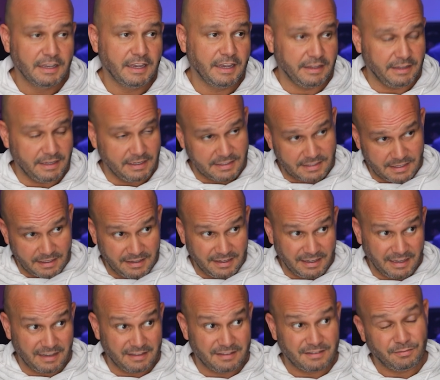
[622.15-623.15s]
And he's going to
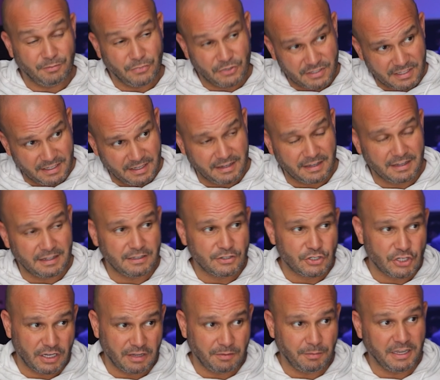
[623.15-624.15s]
get most likely
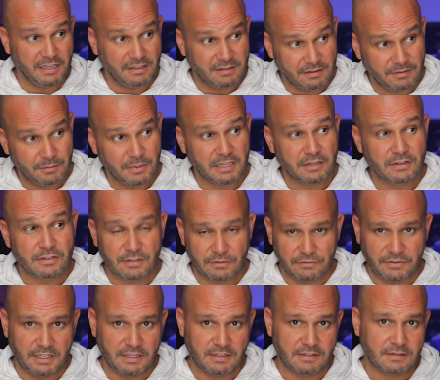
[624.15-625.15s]
checkmated because
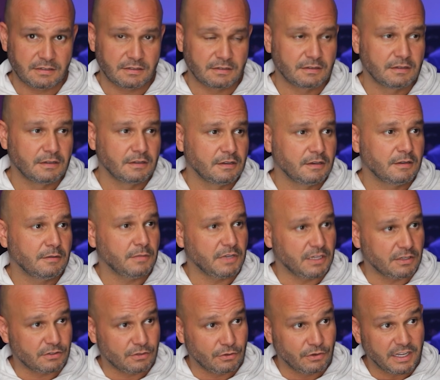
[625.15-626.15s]
of this.
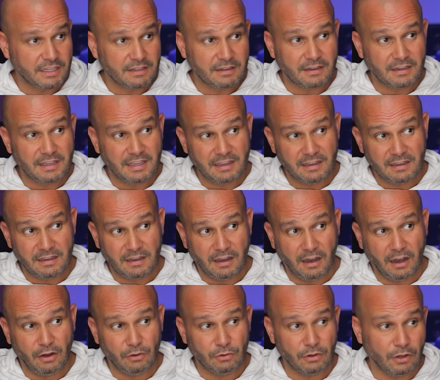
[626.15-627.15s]
Because look at the king,
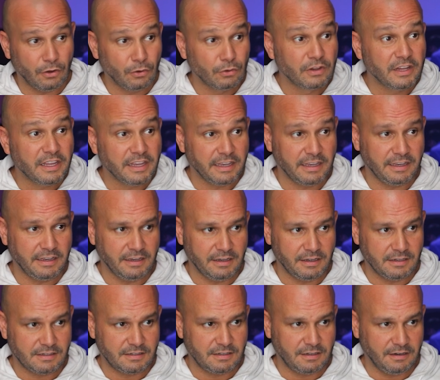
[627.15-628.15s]
how lonely he
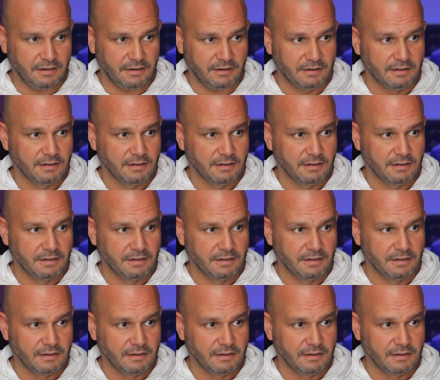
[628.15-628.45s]
is here.